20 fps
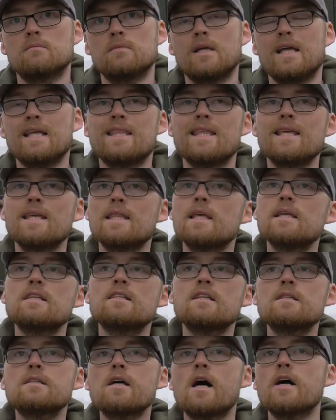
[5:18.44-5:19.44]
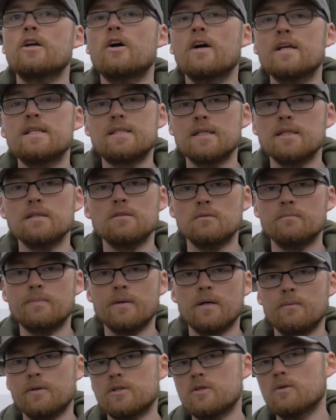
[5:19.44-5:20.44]
These things aren't ideal,
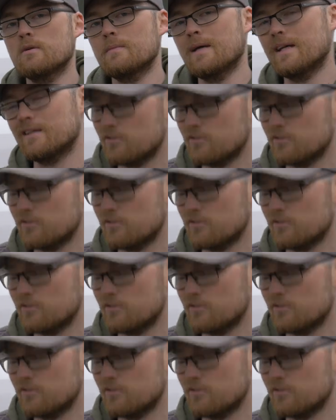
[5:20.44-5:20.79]
but we're talking about